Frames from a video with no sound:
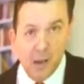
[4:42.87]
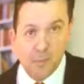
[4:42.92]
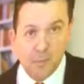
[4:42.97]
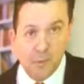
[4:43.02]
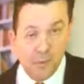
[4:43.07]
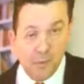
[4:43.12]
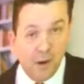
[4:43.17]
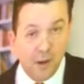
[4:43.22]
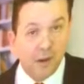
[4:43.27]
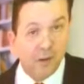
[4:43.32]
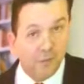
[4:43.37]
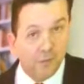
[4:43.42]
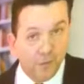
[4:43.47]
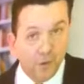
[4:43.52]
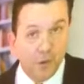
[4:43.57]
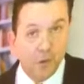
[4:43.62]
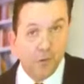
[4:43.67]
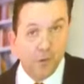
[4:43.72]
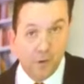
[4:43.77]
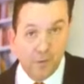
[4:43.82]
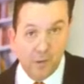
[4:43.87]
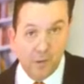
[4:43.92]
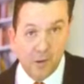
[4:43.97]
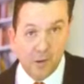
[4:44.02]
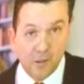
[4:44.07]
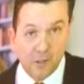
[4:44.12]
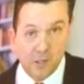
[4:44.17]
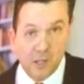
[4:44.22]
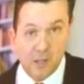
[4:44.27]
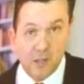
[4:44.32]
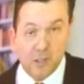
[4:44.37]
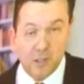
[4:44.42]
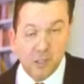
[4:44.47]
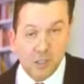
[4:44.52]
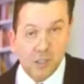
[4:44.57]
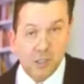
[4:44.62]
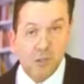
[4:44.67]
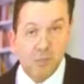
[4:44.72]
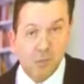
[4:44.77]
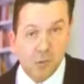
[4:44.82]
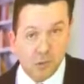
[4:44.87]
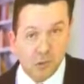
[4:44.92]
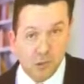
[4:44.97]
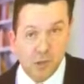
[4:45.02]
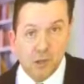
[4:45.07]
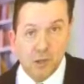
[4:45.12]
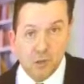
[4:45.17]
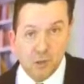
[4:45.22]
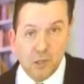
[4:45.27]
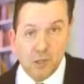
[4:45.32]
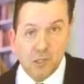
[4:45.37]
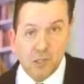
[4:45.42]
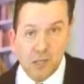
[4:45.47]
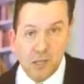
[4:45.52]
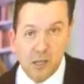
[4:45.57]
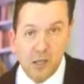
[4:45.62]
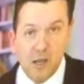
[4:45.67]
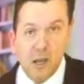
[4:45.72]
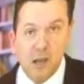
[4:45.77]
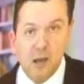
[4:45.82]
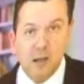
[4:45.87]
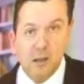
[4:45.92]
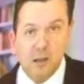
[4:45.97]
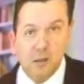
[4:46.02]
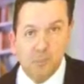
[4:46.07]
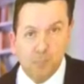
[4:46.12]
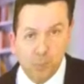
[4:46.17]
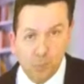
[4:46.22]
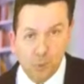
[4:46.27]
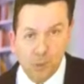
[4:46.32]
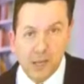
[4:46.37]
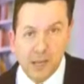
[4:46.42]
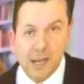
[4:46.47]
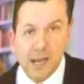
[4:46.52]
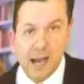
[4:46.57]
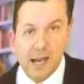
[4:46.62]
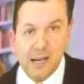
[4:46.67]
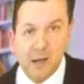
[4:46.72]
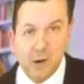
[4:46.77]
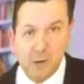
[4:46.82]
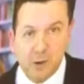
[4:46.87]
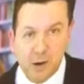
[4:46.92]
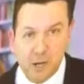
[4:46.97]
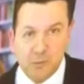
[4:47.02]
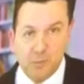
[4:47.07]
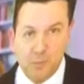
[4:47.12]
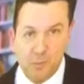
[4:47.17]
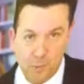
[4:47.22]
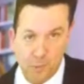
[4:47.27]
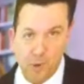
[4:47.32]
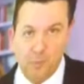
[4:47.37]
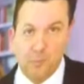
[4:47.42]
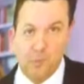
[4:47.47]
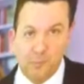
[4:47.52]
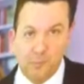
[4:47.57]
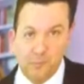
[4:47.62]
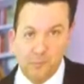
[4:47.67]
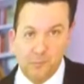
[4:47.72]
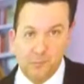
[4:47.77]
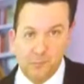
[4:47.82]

provided further evidence that the system was not addressing the bullying and harassment problem.